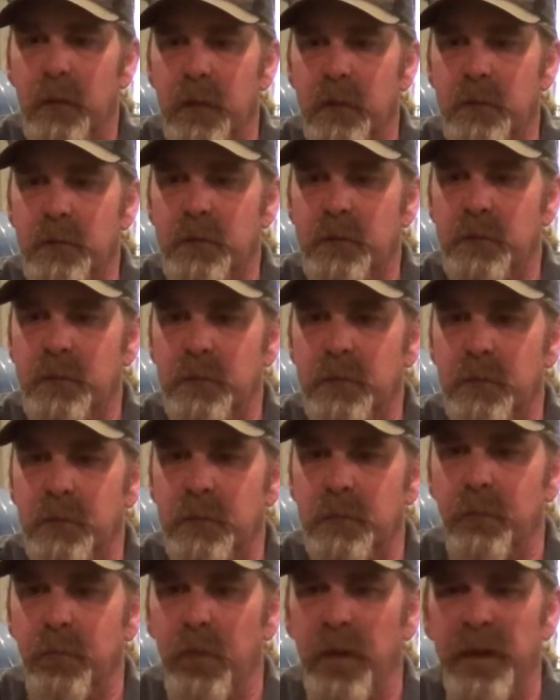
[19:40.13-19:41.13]

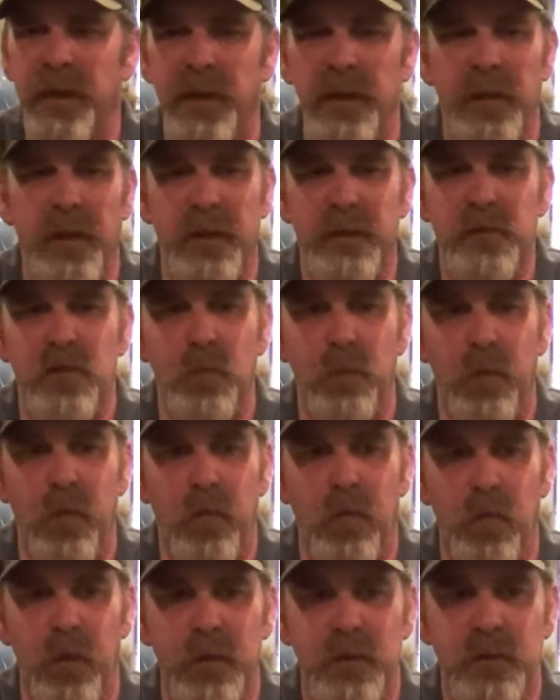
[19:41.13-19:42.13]
breadiness, that super
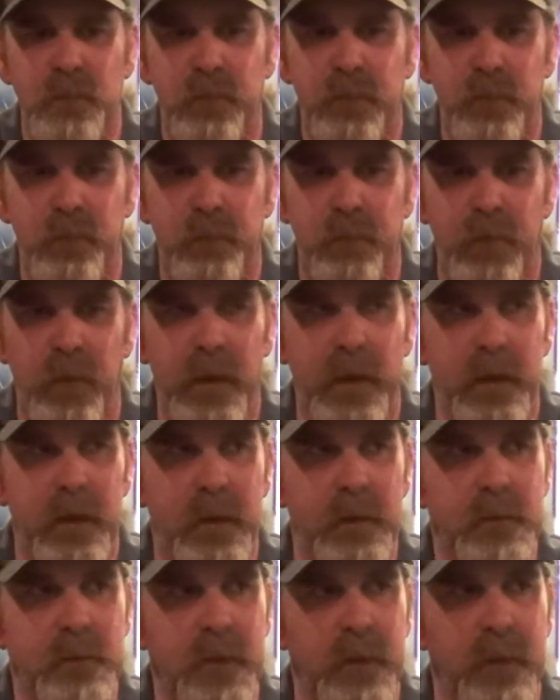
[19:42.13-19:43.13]
crisp
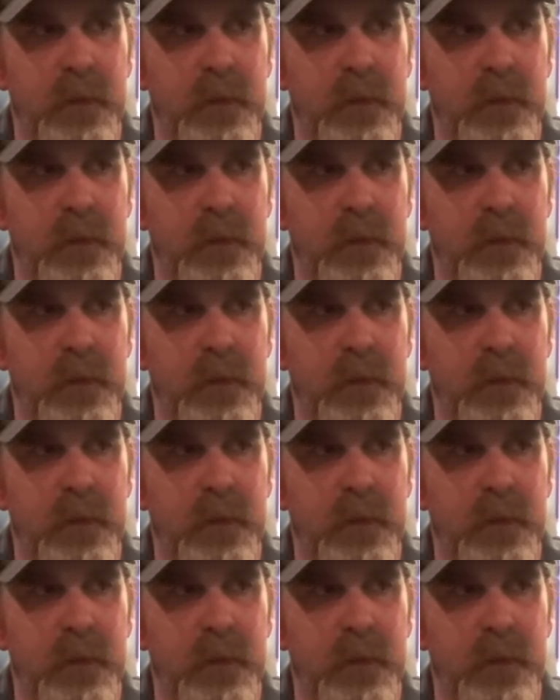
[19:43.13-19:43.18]
breadiness at